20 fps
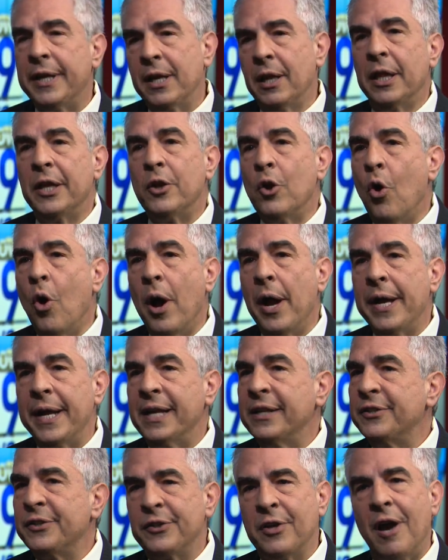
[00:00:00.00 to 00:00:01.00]
In Illinois,
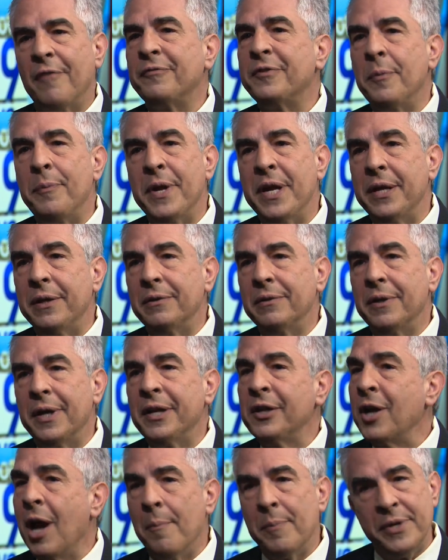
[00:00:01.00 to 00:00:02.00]
it's tough to beat
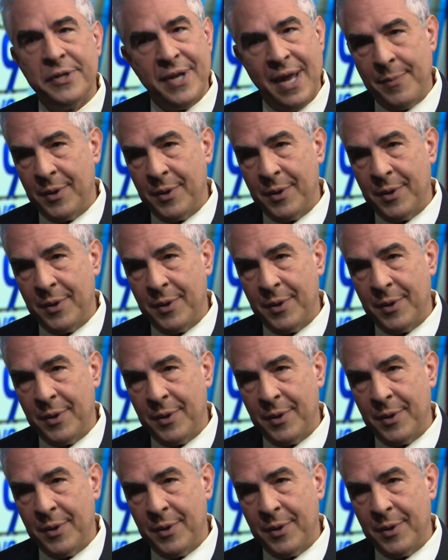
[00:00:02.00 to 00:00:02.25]
incumbent